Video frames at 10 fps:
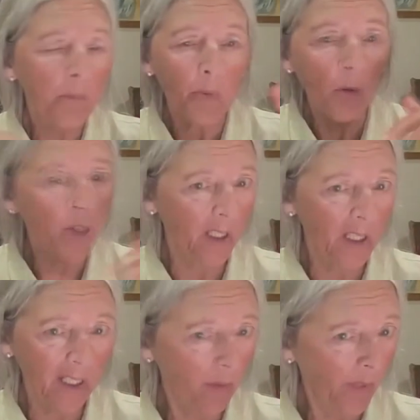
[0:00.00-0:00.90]

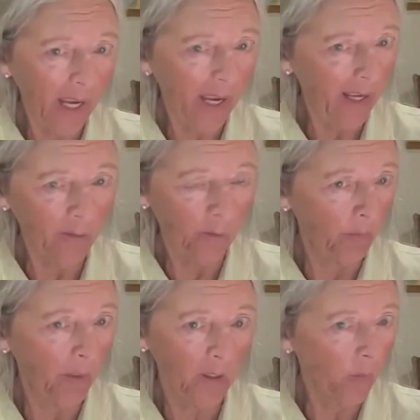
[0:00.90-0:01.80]
process that we had for
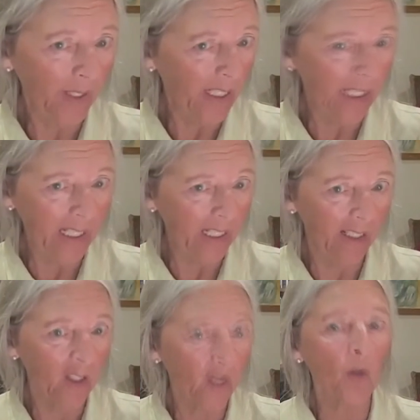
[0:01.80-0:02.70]
about 20
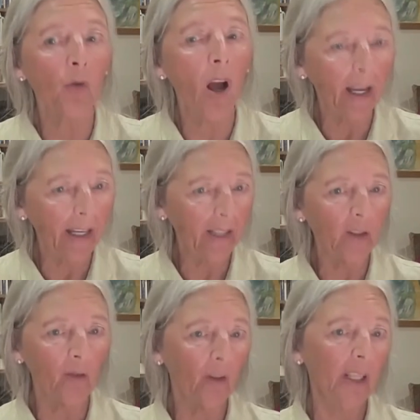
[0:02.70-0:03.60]
years, trying
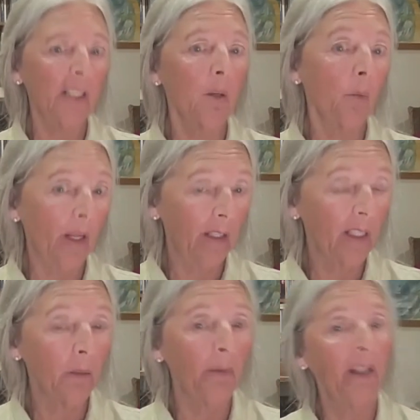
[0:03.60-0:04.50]
to raise
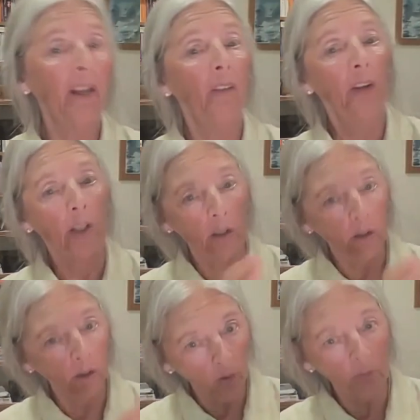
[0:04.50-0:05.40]
awareness about how the
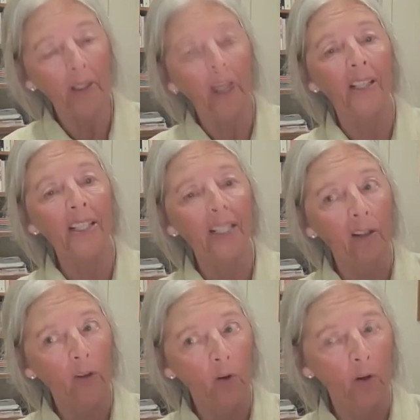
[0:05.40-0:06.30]

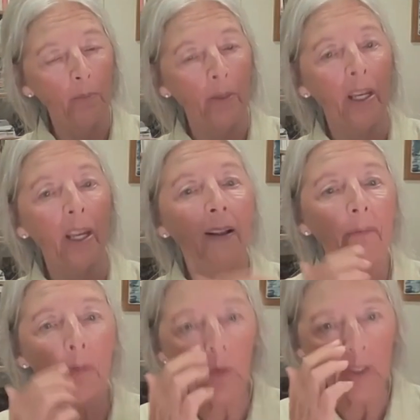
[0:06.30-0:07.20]
globalizing economy
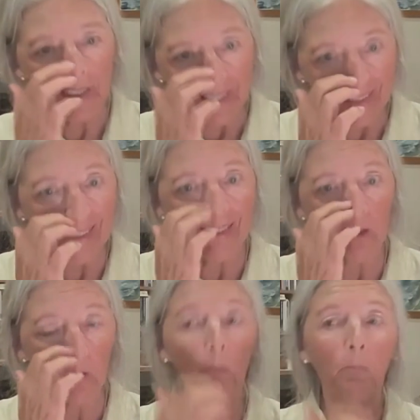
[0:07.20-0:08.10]
was
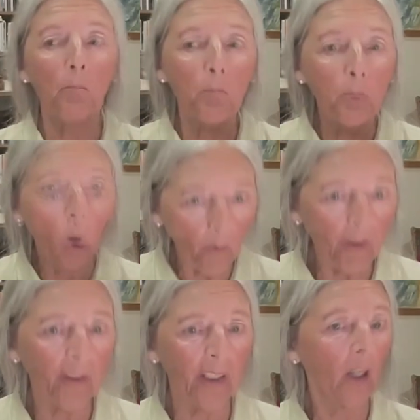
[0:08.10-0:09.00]
leading to
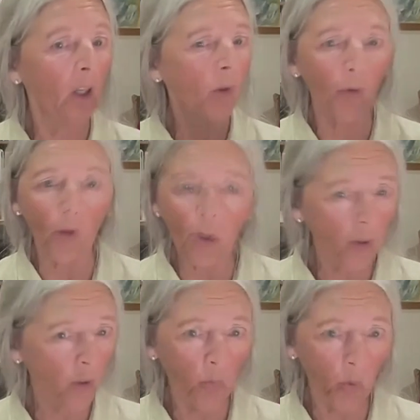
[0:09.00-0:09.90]
poverty
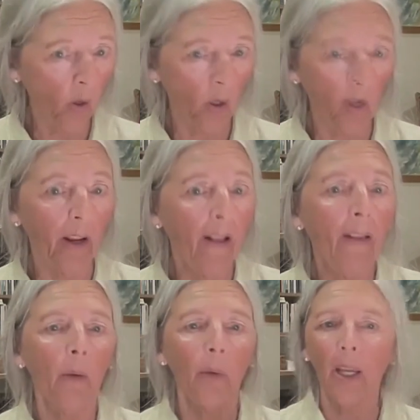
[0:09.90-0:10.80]
across the world.
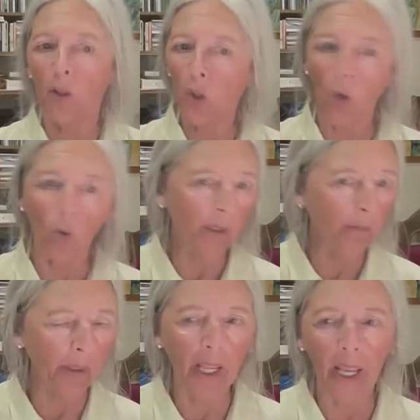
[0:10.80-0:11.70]
We had Tony
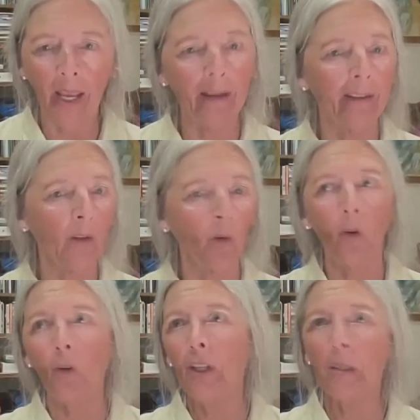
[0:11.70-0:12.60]
Blair and
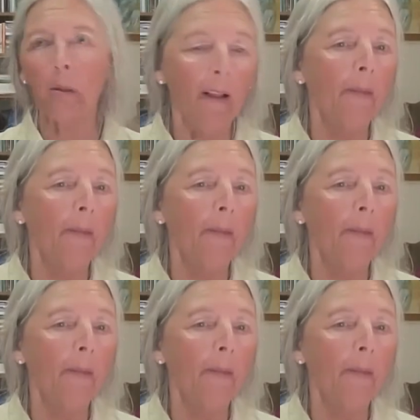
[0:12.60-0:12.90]
all these,